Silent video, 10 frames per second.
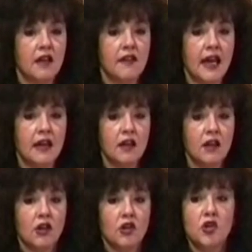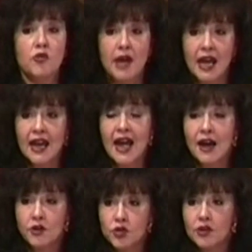then you may
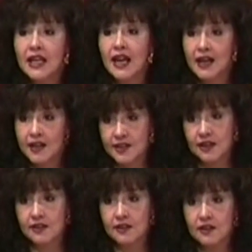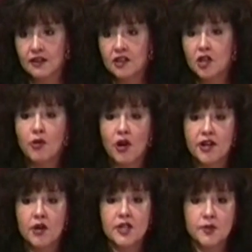actually exit the
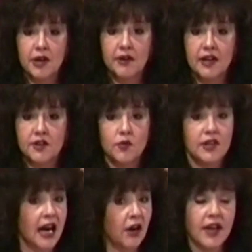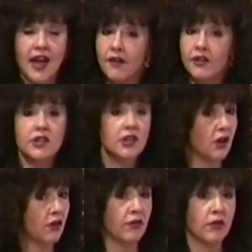Bardo experience without having to
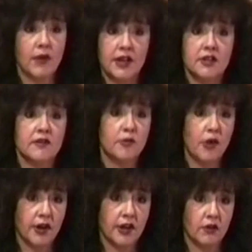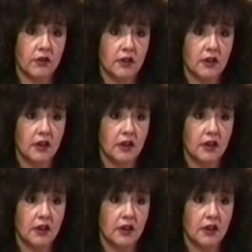go through the rest of the Bardo,